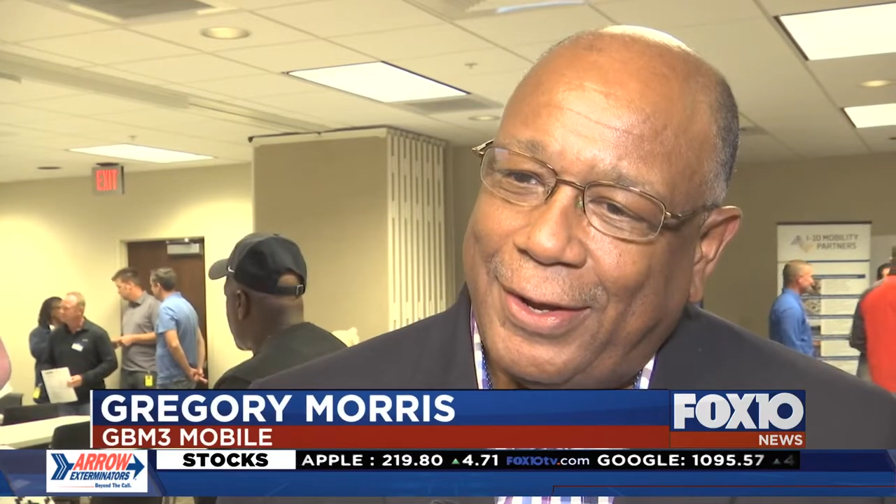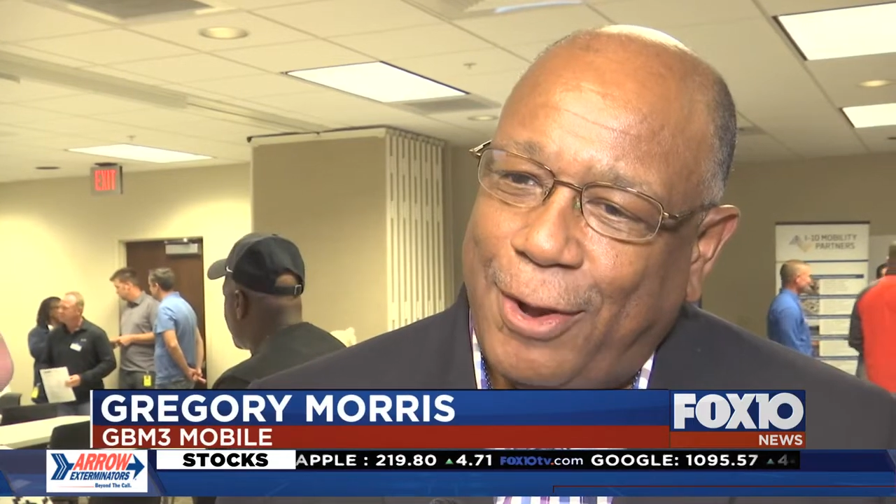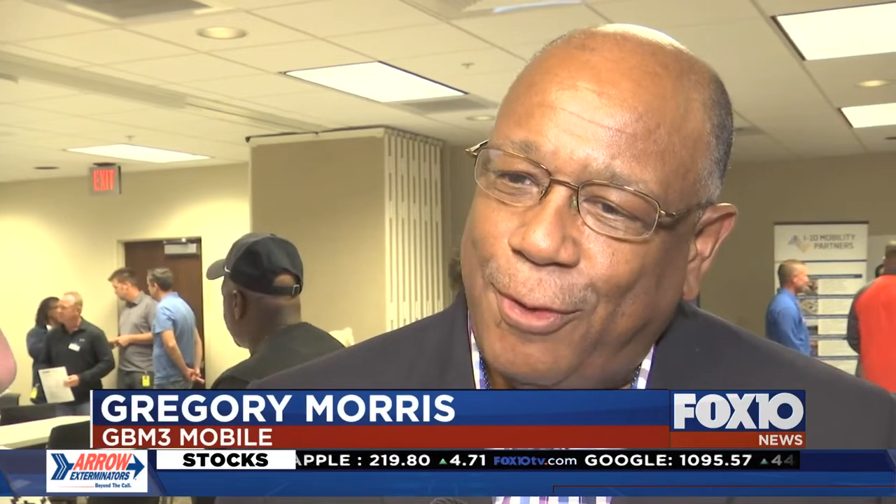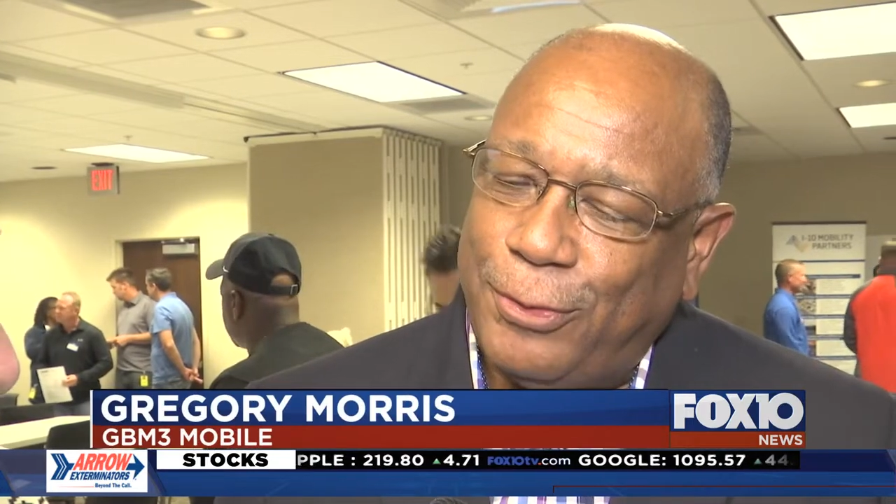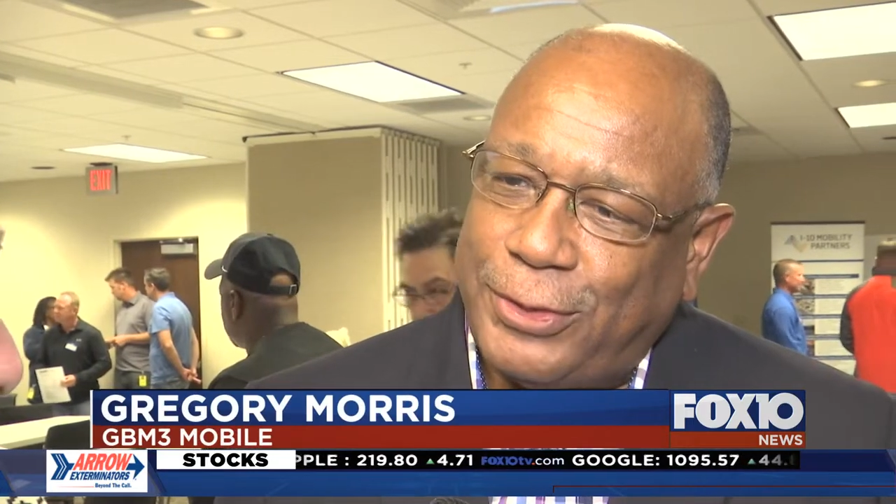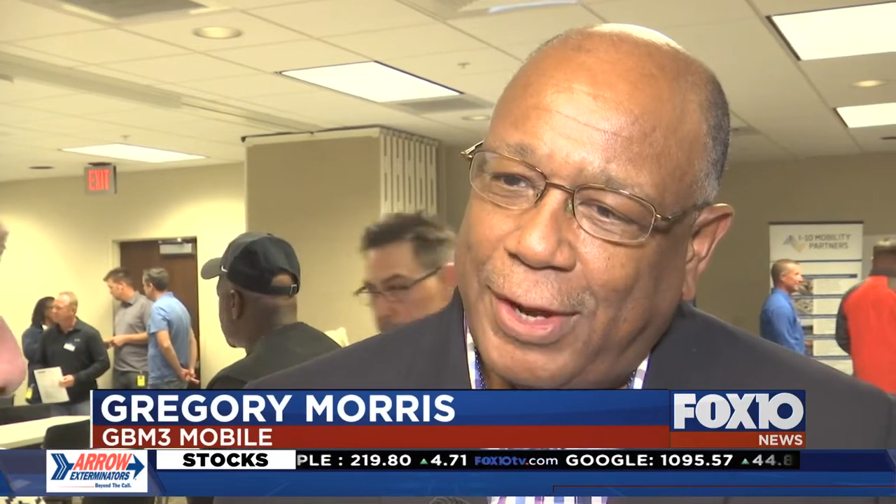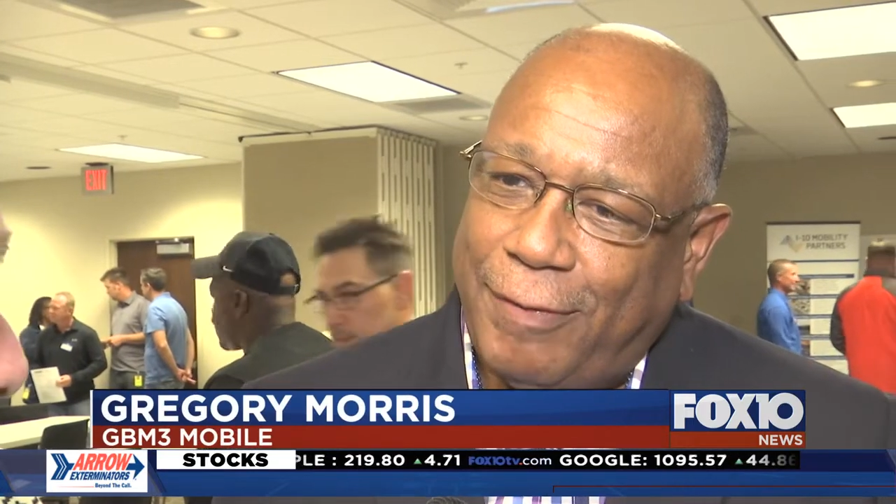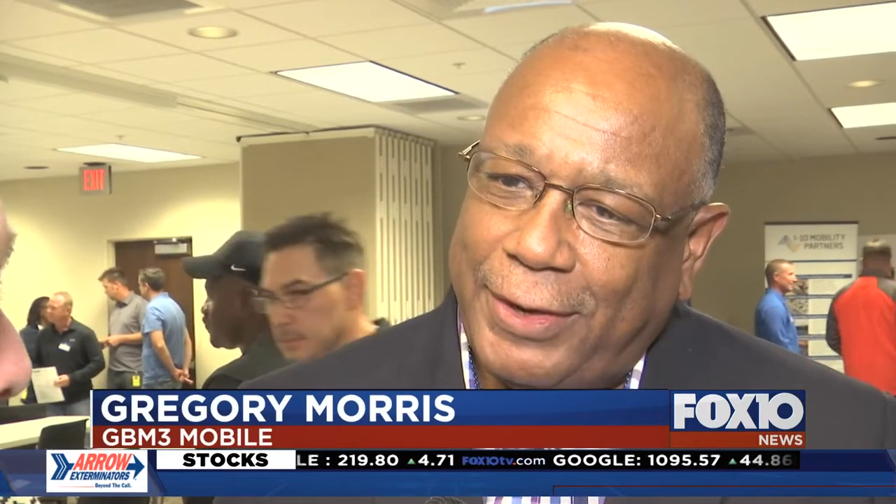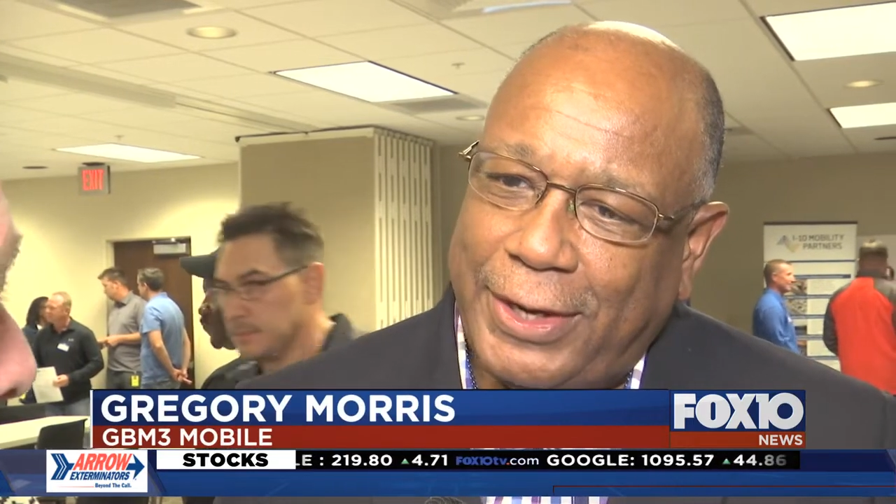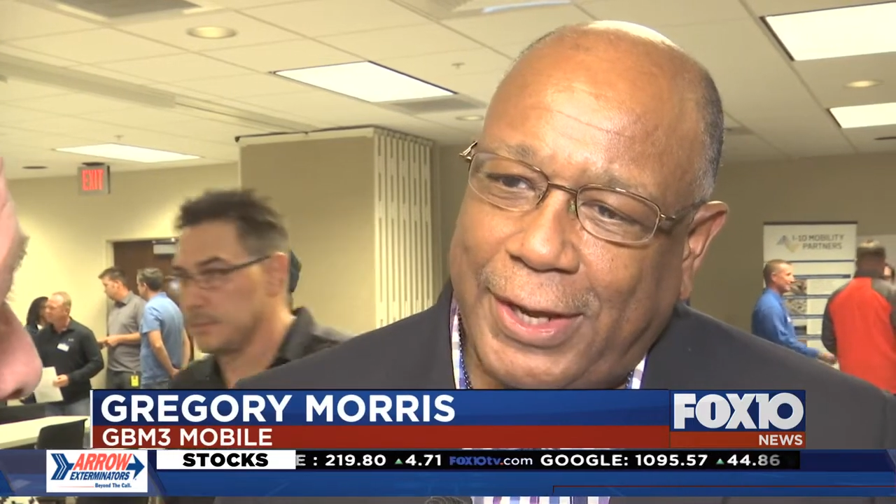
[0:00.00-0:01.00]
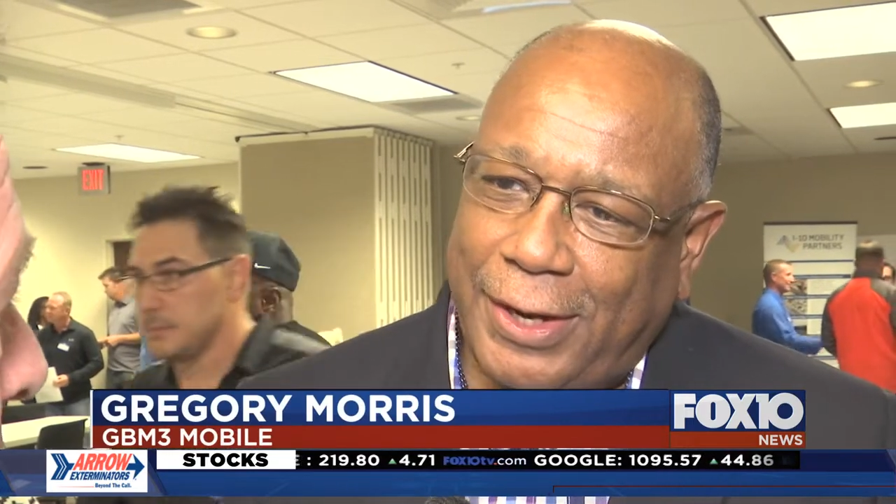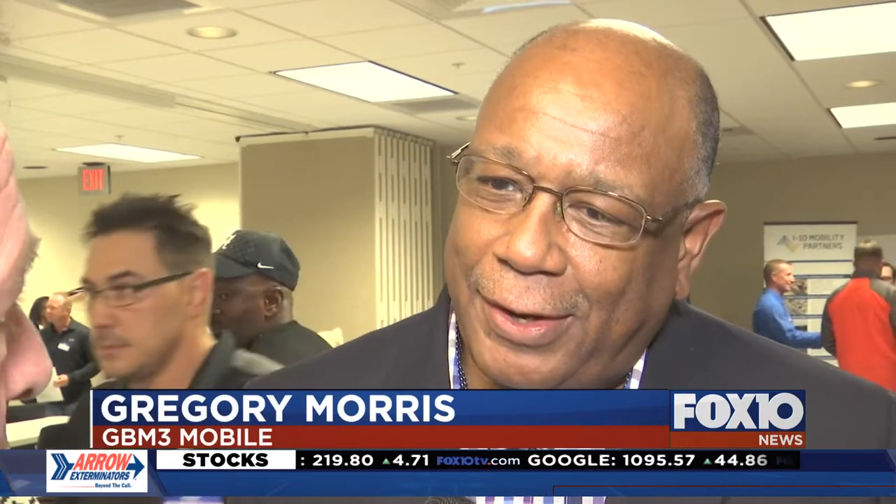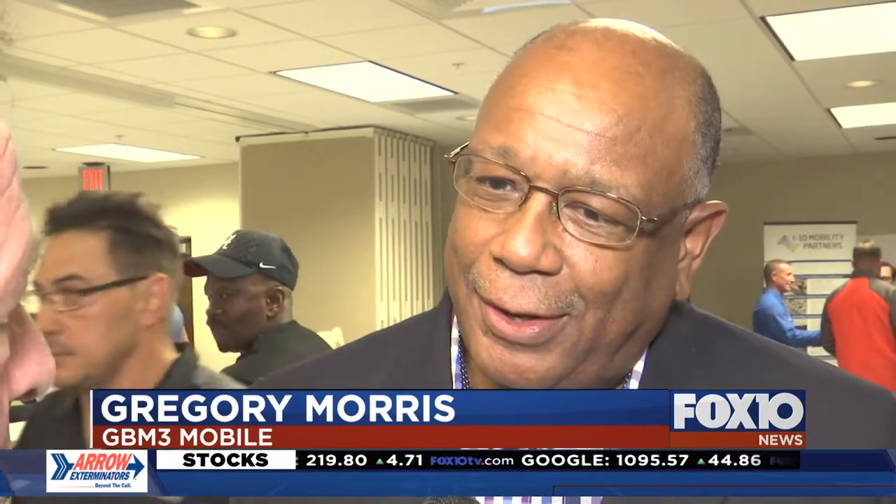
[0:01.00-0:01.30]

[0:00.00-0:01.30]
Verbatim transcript: longevity and